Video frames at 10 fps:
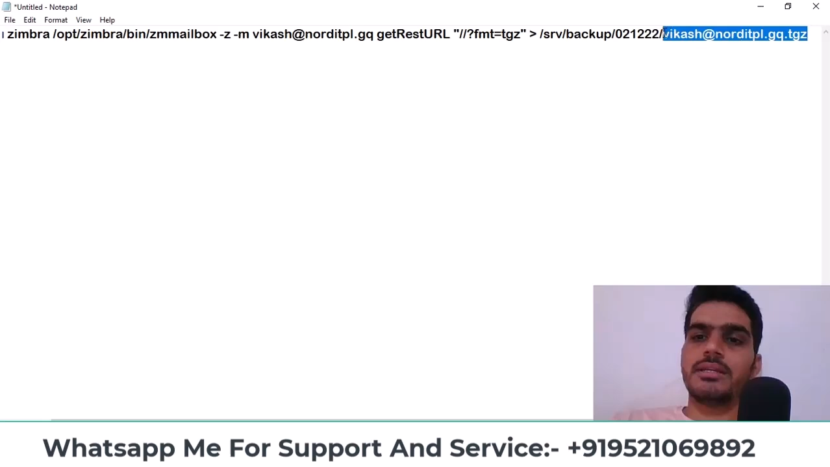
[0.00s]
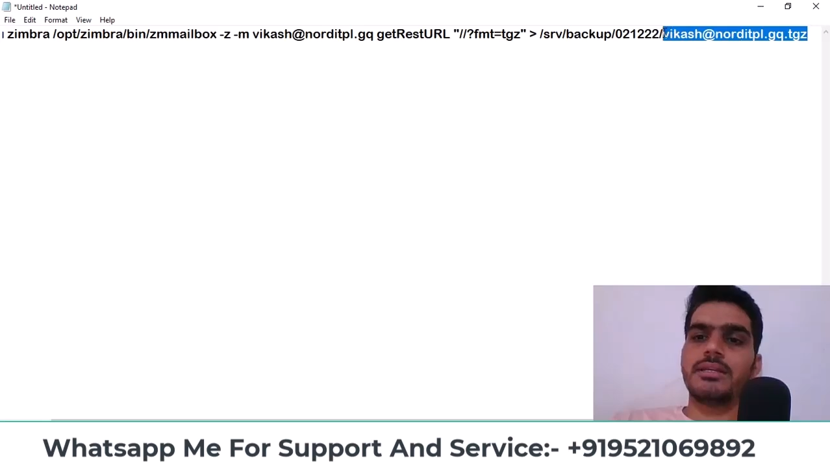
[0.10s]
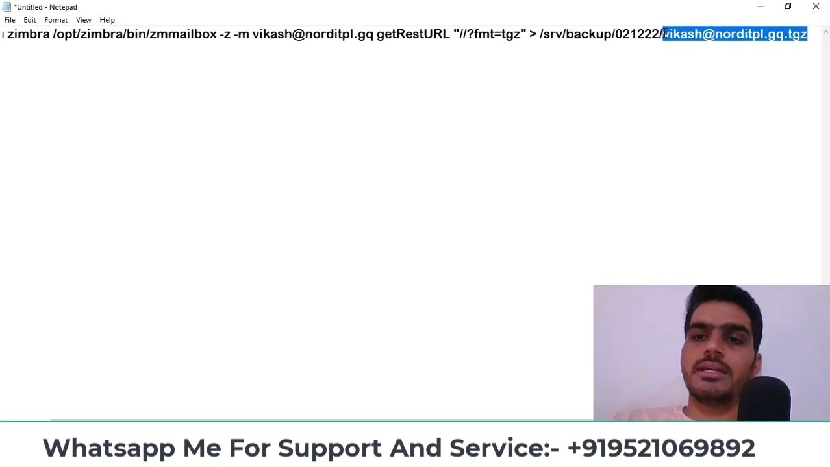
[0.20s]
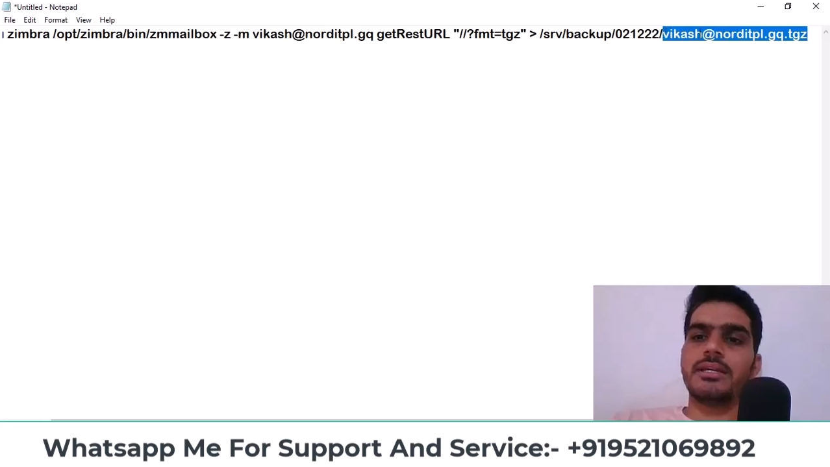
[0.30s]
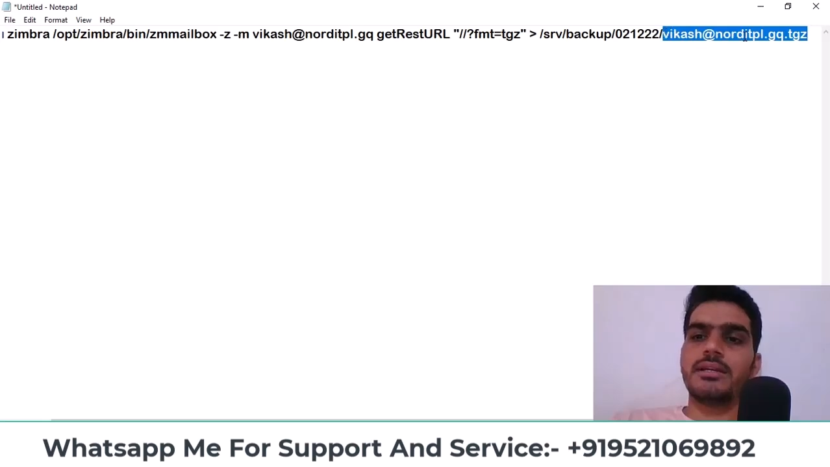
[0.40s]

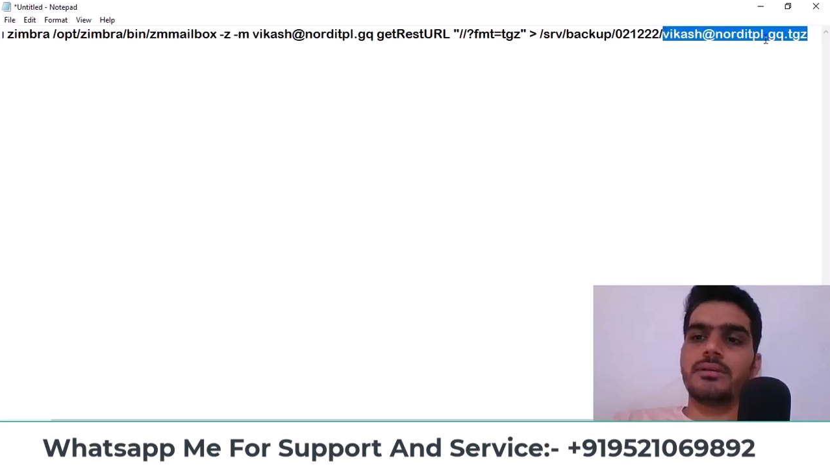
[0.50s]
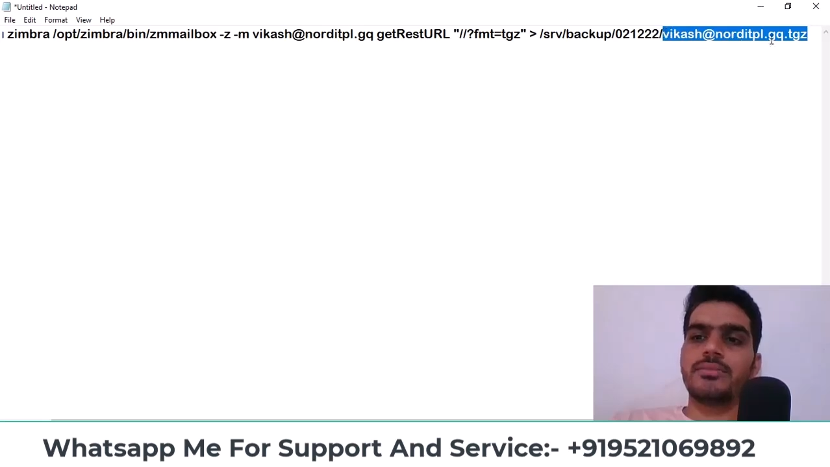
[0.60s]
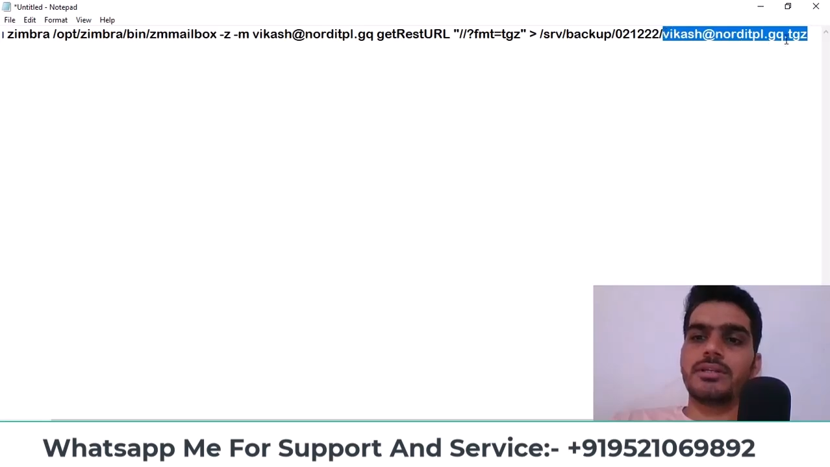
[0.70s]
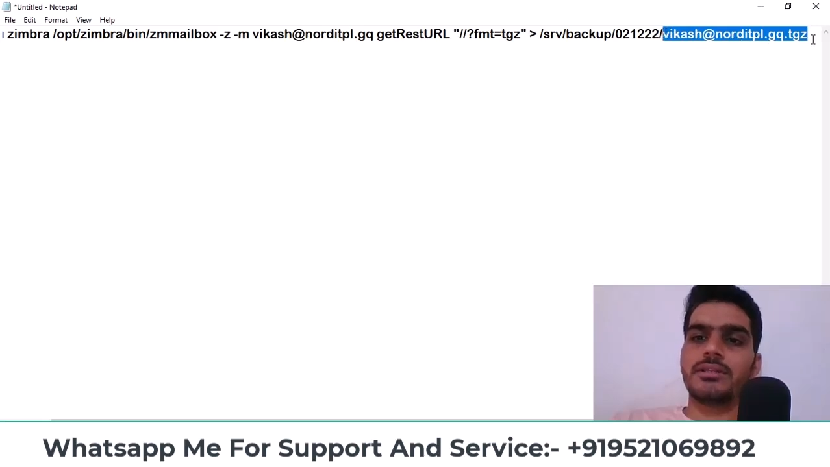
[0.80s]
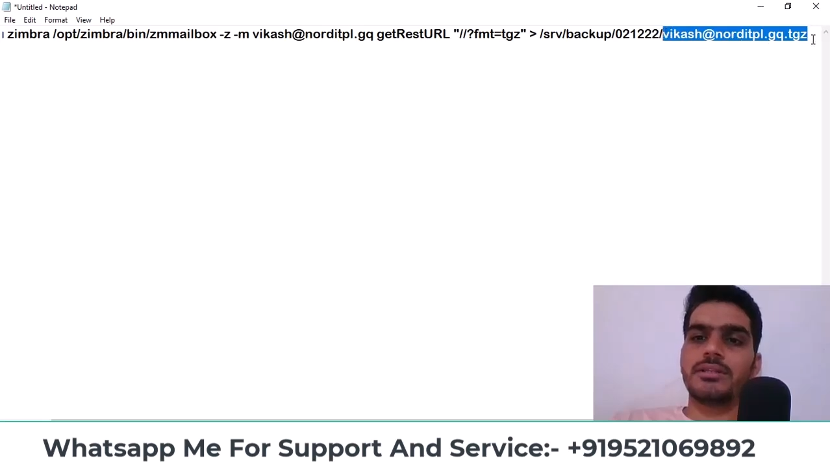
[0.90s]
just to
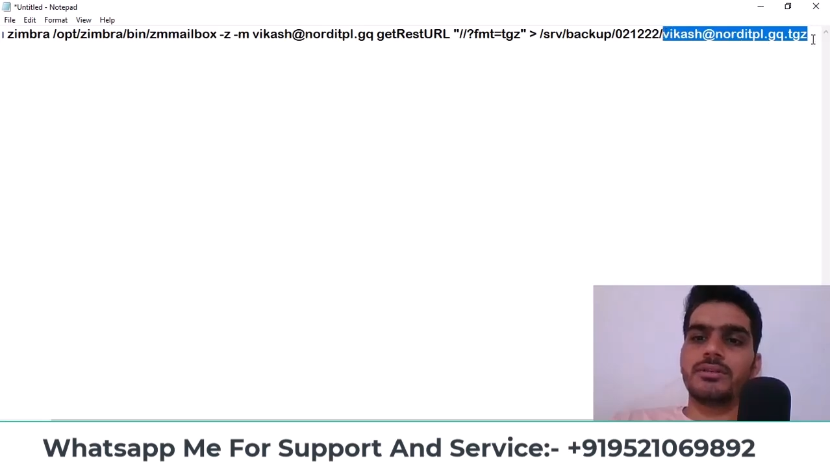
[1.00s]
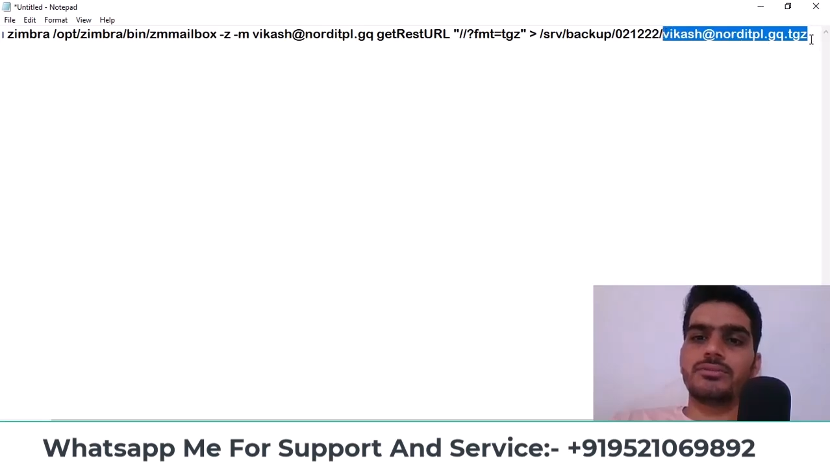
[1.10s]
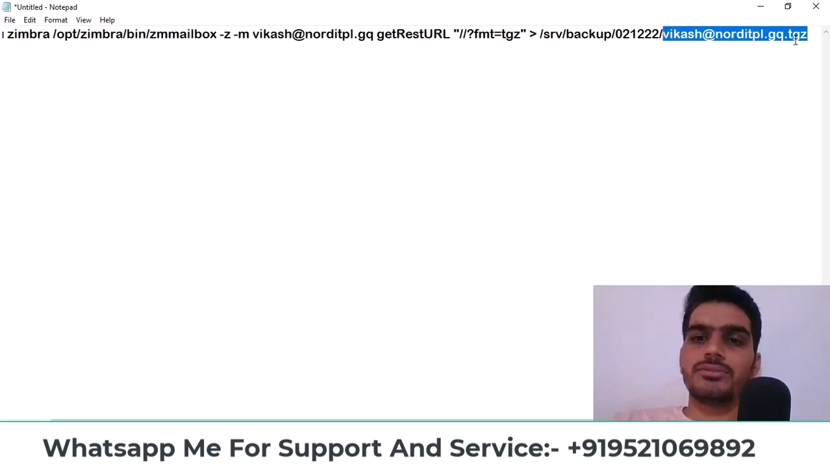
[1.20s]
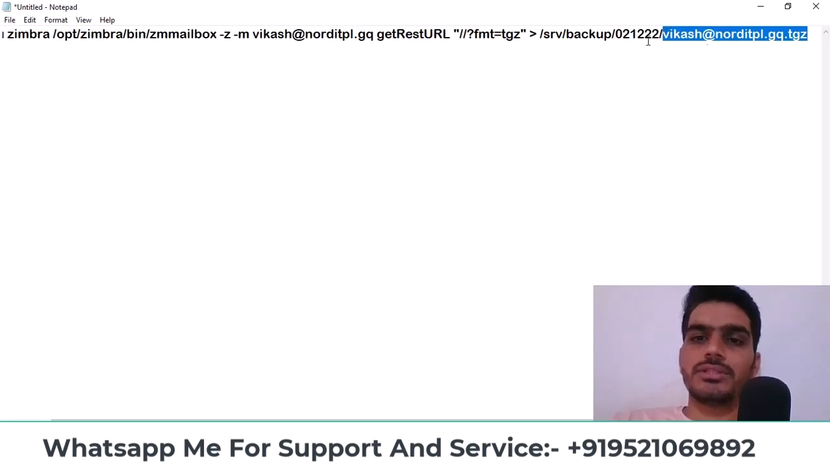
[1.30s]
remember it.